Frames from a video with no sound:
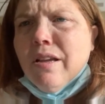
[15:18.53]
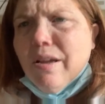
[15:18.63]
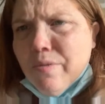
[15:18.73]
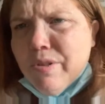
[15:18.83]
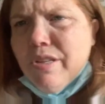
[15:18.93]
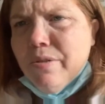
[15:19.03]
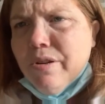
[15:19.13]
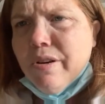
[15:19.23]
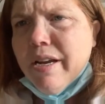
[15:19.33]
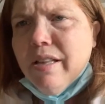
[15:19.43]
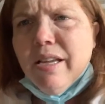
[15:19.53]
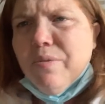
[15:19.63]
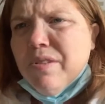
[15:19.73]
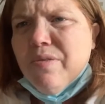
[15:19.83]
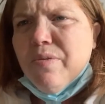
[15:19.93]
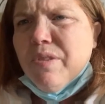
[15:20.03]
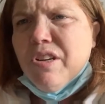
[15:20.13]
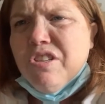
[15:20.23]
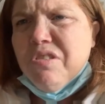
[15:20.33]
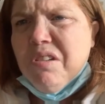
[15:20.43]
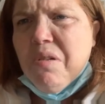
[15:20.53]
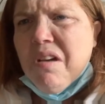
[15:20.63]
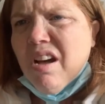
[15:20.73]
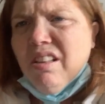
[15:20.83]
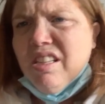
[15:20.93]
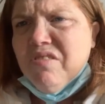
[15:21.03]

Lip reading: Wouldn't you agree? Like, could you go hugless